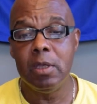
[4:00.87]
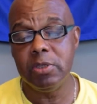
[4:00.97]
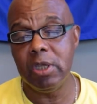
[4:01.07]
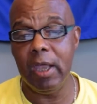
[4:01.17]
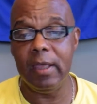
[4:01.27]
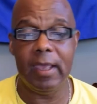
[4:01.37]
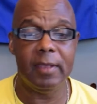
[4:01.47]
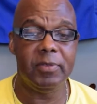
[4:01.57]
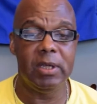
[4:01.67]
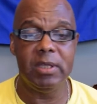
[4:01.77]

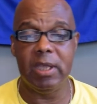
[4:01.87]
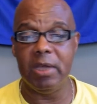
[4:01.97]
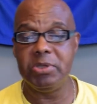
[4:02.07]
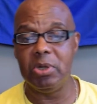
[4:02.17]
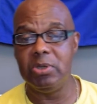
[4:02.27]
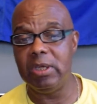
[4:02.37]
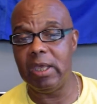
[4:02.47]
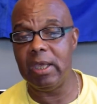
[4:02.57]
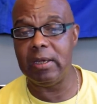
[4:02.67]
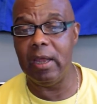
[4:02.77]
Anthony Dutrow. You
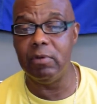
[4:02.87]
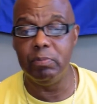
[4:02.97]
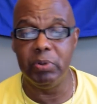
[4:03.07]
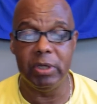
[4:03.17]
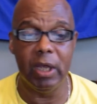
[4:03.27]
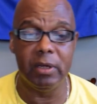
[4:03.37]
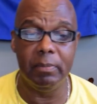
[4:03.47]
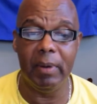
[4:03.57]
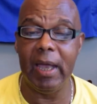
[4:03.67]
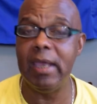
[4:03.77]
can't never put nothing to
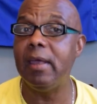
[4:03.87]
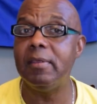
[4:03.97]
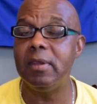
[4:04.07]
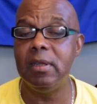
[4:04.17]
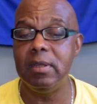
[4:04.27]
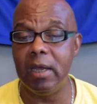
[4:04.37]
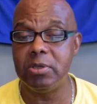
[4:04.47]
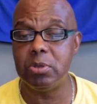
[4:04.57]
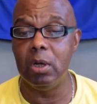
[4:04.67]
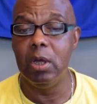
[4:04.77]
buy Anthony
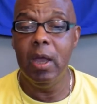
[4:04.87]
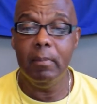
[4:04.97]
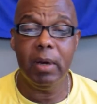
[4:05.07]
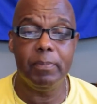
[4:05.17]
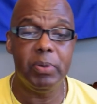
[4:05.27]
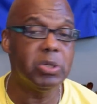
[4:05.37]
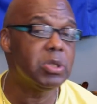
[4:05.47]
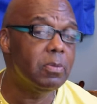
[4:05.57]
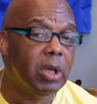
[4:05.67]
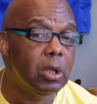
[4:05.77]
Dutrow, but it appears
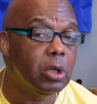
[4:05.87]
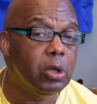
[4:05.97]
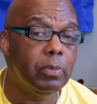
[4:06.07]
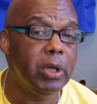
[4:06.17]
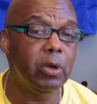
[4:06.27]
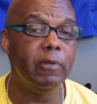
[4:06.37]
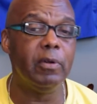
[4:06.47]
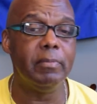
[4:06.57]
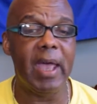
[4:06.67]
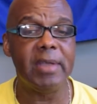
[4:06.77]
to be a little bit
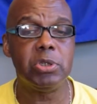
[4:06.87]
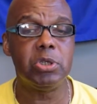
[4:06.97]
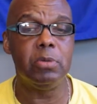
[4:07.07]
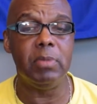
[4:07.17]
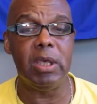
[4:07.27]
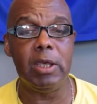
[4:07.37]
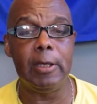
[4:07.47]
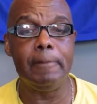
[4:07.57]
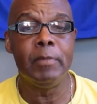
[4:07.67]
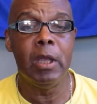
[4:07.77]
overmatched to
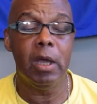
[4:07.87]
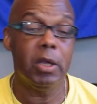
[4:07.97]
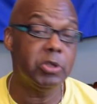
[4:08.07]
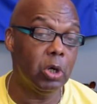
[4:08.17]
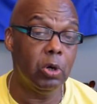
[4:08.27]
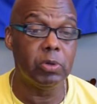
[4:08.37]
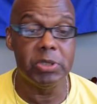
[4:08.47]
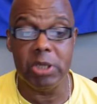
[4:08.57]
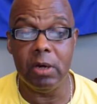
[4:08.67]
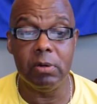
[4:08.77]
me. Joel
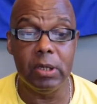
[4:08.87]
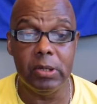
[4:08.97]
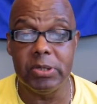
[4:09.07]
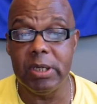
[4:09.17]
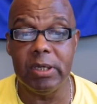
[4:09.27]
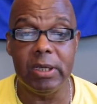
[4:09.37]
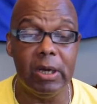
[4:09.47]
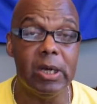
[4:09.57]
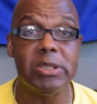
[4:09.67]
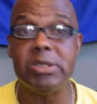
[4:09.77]
Rosario's in the
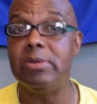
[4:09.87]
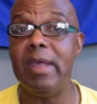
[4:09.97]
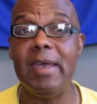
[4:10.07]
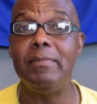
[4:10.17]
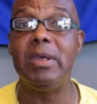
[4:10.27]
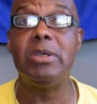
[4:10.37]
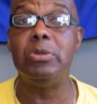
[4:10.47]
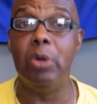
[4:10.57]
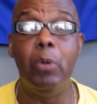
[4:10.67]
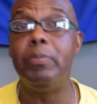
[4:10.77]
yard, so that makes
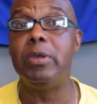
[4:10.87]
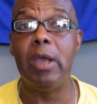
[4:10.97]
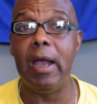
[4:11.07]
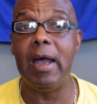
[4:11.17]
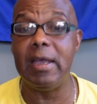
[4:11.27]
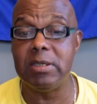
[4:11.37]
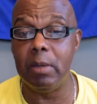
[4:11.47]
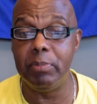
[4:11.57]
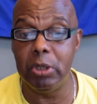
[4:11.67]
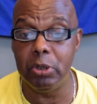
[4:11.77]
you open your eyes
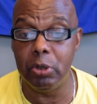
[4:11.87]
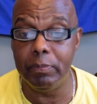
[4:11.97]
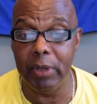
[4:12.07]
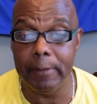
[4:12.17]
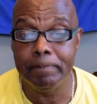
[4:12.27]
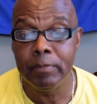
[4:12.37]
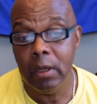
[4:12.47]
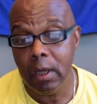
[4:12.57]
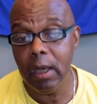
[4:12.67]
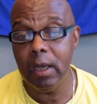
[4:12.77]
up a little bit.
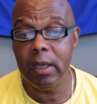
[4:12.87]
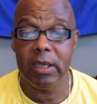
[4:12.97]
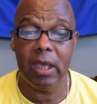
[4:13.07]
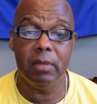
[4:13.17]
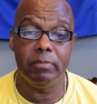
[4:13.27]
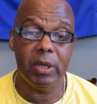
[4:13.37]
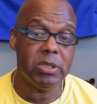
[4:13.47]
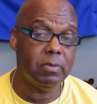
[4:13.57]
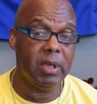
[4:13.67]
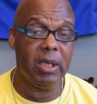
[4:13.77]
Again, but
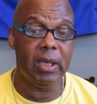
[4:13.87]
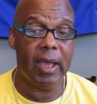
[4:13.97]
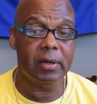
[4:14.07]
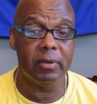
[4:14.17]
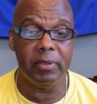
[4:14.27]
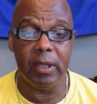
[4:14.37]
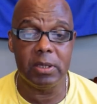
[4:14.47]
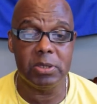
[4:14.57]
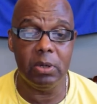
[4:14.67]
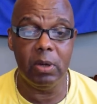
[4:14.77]
to me, I don't
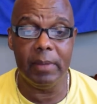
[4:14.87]
think so.